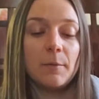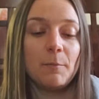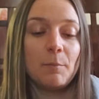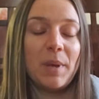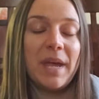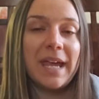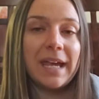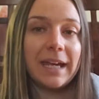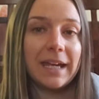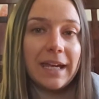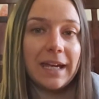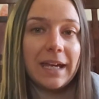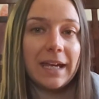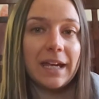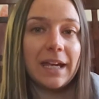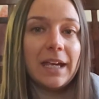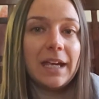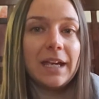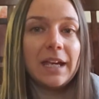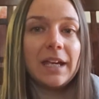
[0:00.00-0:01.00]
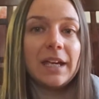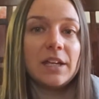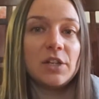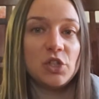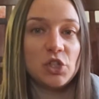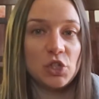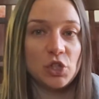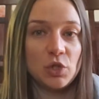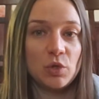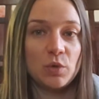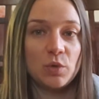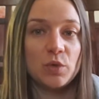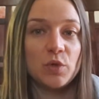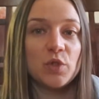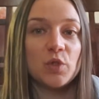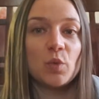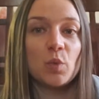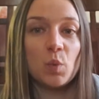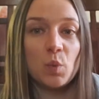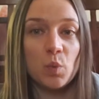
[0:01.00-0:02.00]
pick and
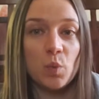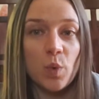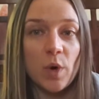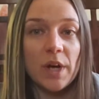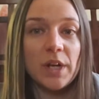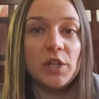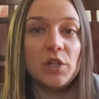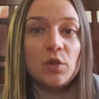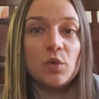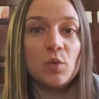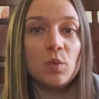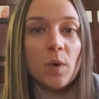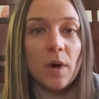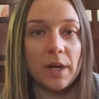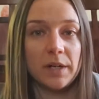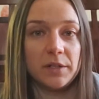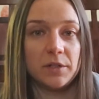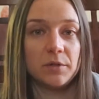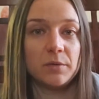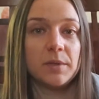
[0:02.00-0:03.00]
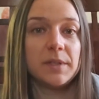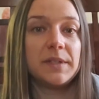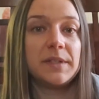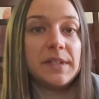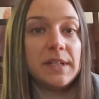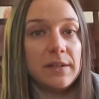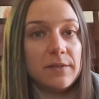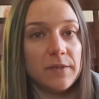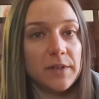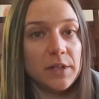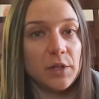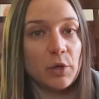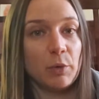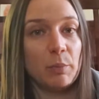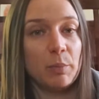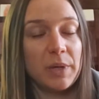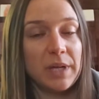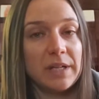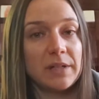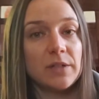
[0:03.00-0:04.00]
choose what you want to receive in your
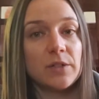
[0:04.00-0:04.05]
bin.